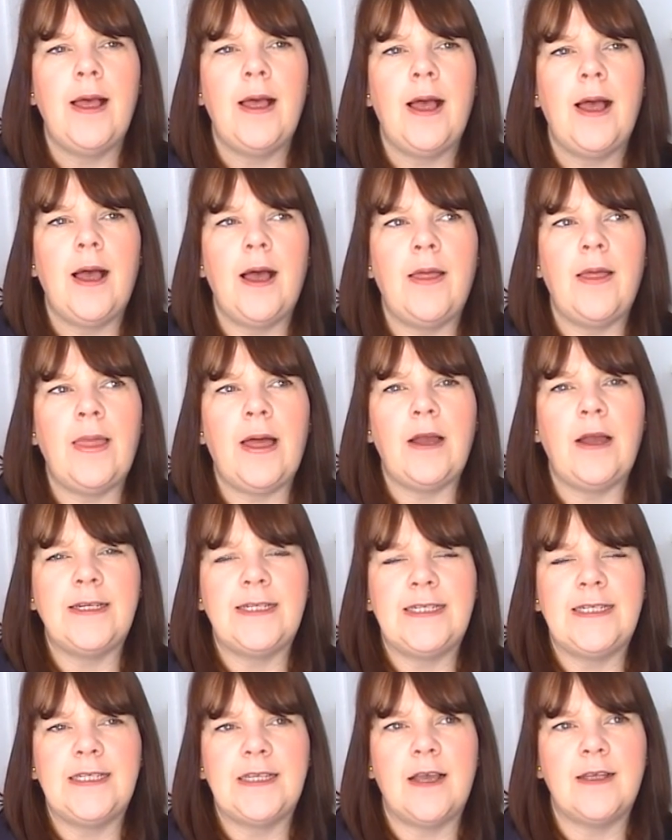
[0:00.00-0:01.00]
that I
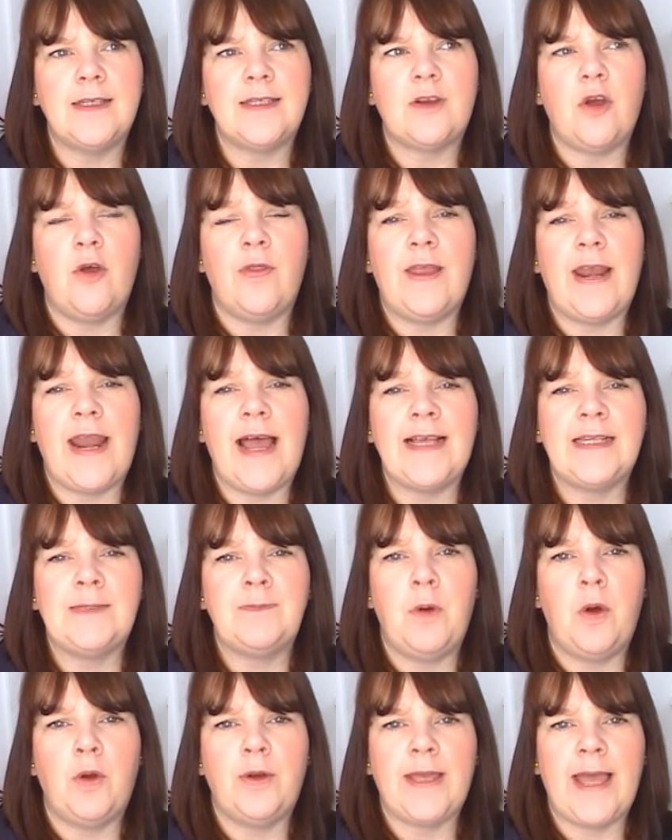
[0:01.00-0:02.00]
discussed on the last
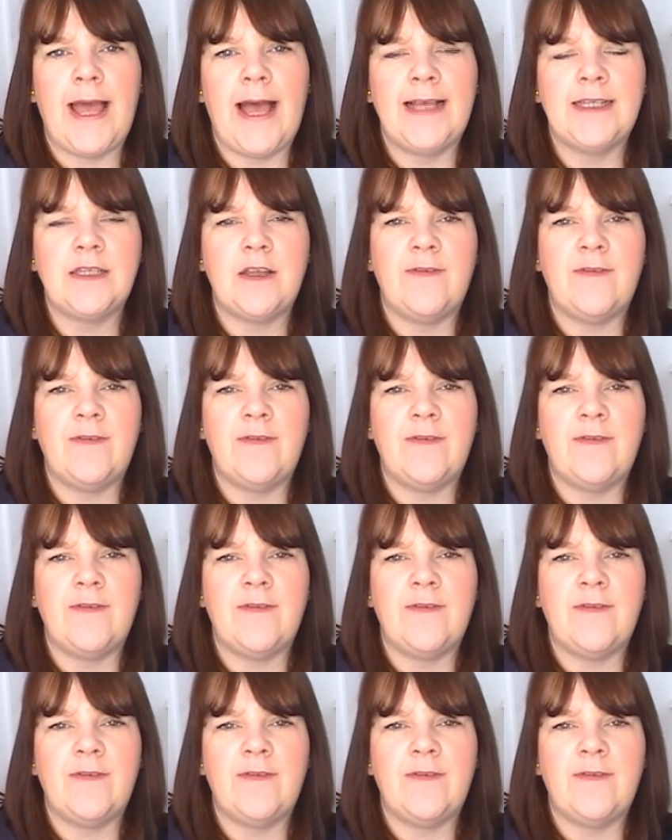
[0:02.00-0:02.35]
podcast.